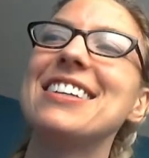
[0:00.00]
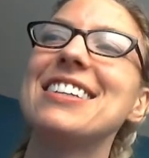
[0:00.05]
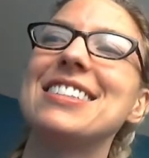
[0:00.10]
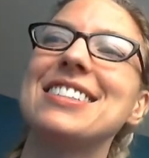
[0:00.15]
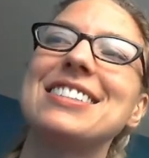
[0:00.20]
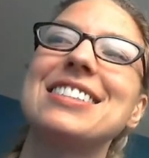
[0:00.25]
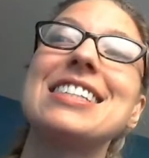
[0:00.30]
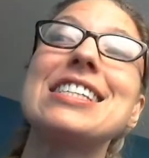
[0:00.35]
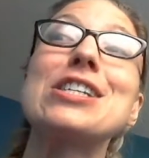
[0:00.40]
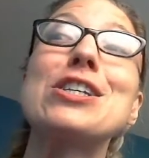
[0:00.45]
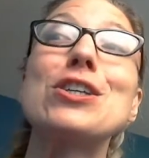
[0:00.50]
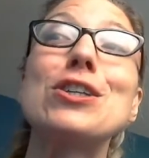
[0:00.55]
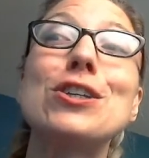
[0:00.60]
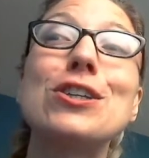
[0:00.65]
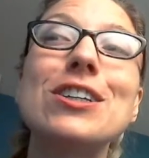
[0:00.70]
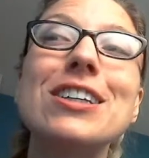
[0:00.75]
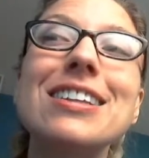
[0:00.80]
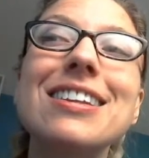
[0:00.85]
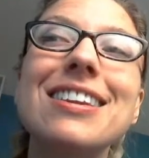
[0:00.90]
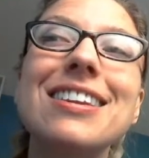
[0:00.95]
Is this a
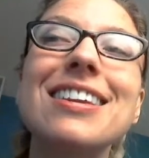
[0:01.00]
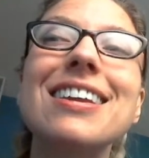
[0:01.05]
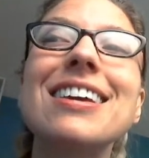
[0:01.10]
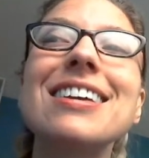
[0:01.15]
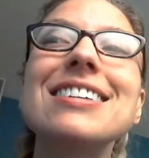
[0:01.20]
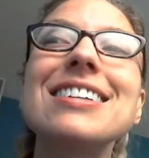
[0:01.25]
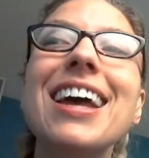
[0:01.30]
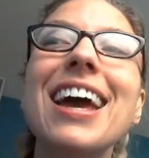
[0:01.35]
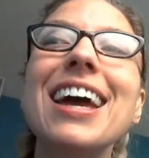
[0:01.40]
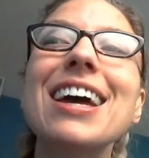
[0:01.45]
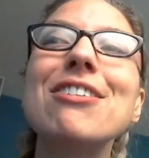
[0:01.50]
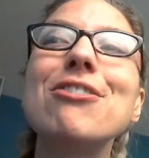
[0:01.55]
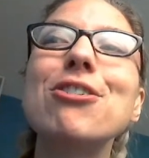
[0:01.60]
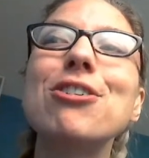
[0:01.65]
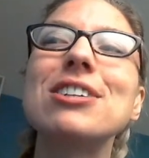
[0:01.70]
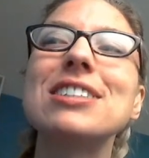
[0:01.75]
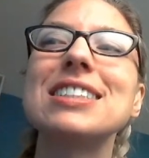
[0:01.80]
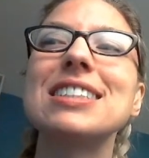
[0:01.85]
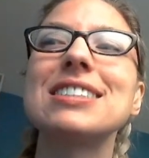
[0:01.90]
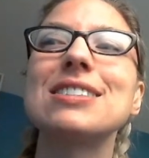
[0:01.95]
good thing, Dave, or
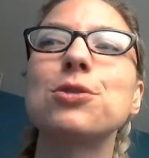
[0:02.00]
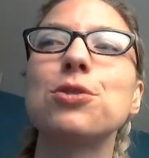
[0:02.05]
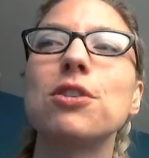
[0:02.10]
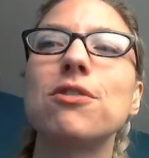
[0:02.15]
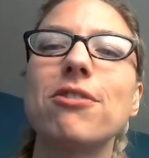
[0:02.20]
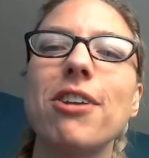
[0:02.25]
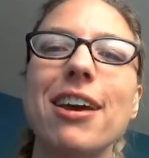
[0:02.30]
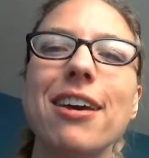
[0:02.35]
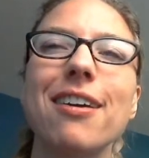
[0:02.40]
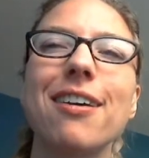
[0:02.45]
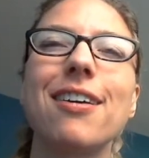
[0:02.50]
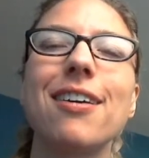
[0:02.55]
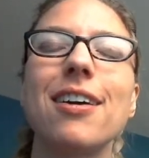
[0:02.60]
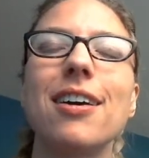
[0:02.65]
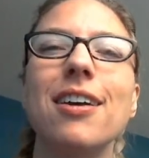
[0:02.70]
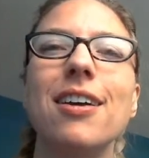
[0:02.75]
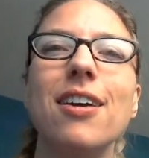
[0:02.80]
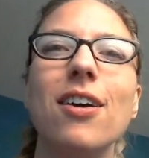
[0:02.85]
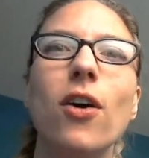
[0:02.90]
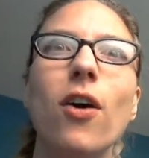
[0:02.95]
is it sort of like
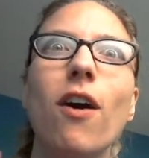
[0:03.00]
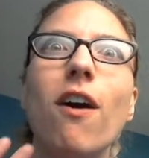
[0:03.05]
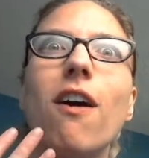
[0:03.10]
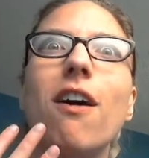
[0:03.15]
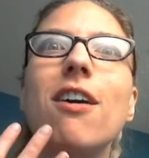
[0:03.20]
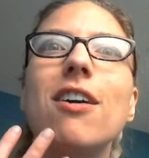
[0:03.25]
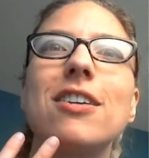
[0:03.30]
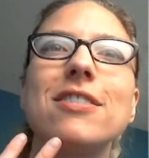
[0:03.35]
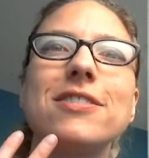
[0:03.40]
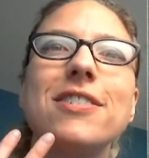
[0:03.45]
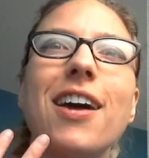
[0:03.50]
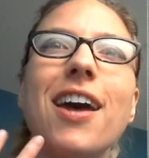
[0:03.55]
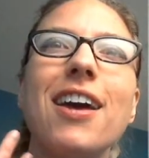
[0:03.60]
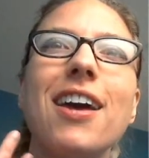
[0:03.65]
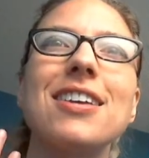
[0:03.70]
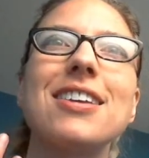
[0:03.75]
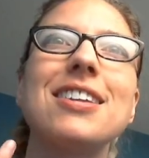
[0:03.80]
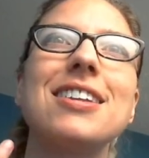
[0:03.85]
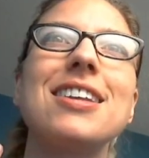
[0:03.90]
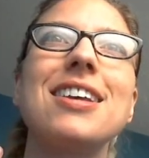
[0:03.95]
a
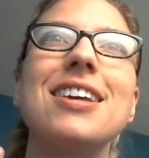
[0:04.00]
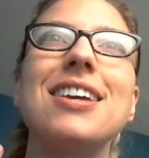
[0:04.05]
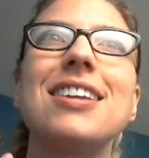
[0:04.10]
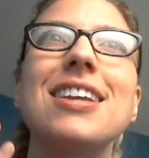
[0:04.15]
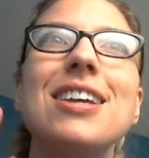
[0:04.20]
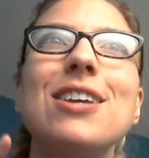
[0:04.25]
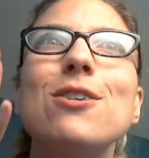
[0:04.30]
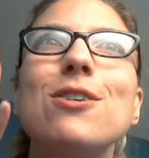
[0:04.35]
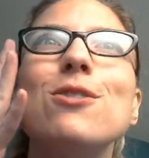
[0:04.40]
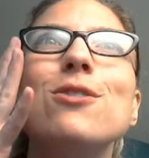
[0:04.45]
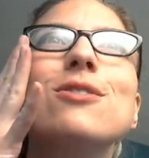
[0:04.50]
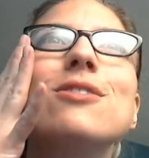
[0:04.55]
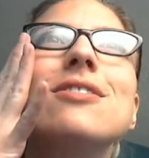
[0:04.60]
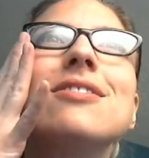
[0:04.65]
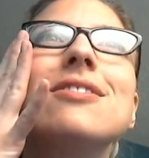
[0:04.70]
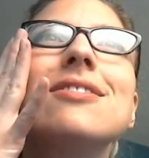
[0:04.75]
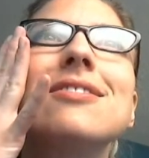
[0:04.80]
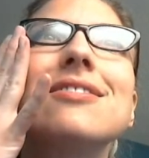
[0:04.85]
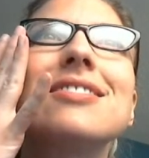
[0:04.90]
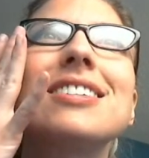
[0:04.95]
horrifying thing that you
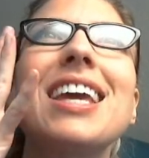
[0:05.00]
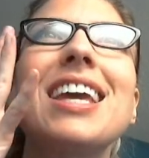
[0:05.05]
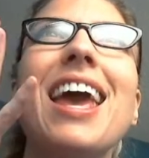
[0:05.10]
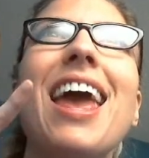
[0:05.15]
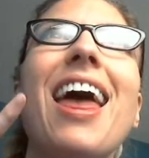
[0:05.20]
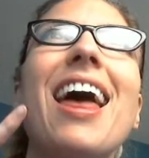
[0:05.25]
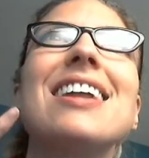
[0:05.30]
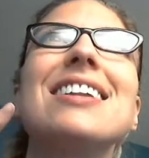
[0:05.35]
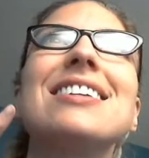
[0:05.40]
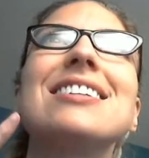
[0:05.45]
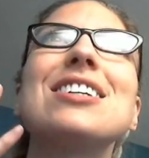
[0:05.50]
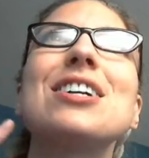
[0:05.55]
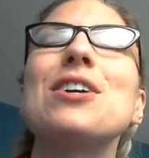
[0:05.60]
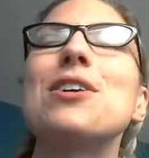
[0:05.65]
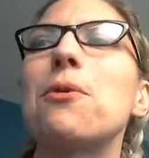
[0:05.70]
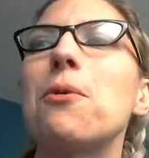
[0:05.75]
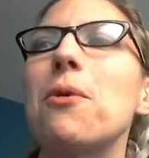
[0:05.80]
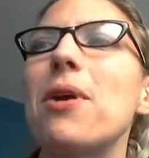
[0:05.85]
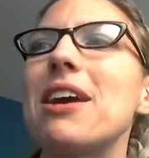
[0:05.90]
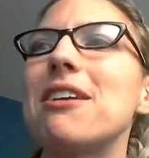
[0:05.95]
can't turn
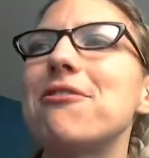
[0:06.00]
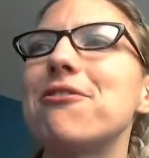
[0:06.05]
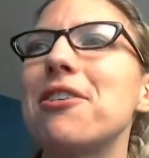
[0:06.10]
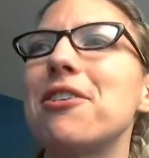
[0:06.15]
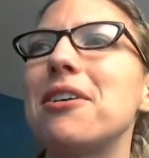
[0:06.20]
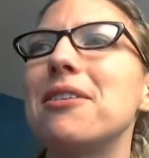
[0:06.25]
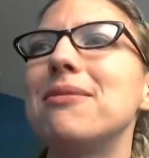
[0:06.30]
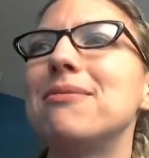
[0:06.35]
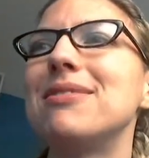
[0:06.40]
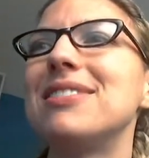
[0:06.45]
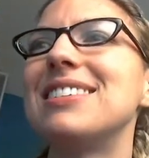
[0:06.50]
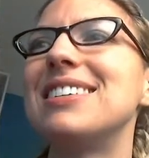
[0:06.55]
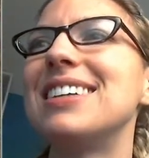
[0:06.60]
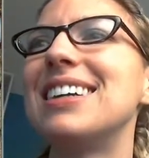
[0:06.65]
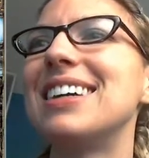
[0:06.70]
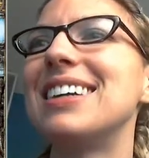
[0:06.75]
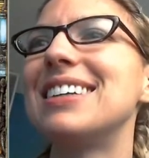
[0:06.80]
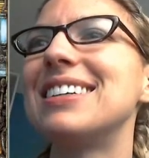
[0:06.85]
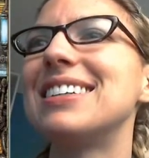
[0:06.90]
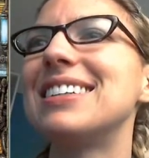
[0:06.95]
away from?
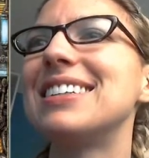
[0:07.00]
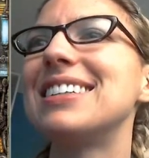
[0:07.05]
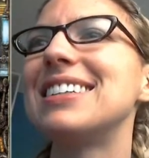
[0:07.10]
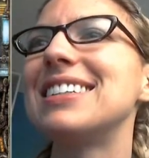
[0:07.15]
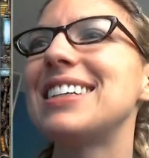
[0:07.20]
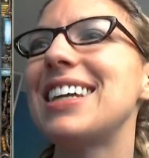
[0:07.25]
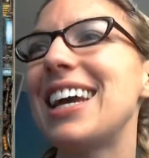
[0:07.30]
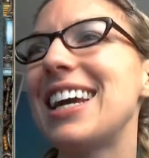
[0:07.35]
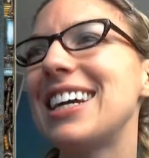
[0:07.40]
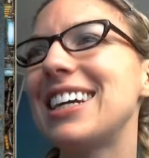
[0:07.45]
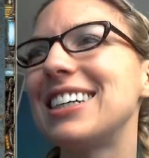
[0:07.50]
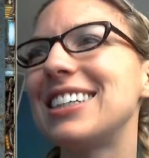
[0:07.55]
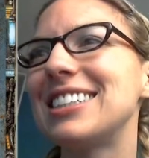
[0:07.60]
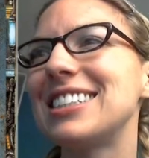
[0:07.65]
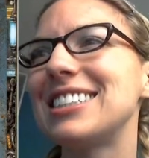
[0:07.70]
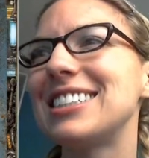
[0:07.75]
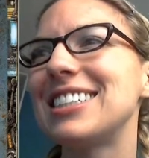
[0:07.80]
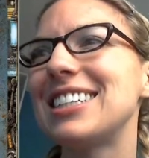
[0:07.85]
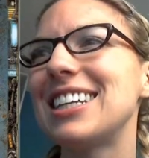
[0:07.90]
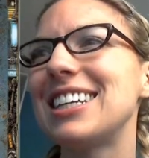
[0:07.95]
Hey,
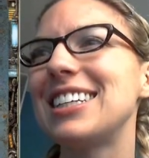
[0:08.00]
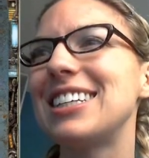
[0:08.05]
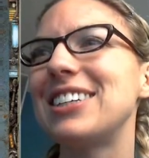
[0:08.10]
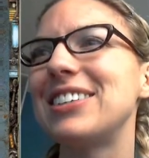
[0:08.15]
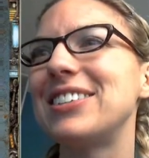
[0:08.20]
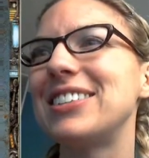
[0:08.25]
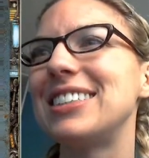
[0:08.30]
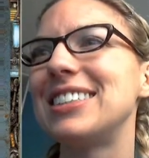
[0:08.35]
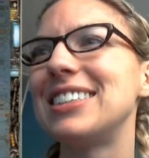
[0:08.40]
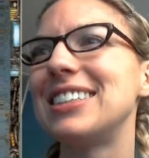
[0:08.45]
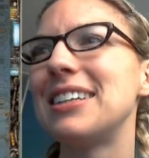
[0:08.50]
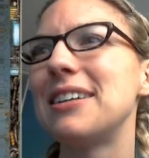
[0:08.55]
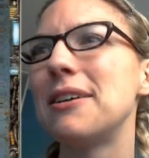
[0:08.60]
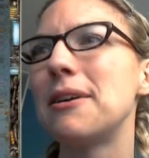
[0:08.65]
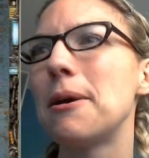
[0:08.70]
Christian, how you doing?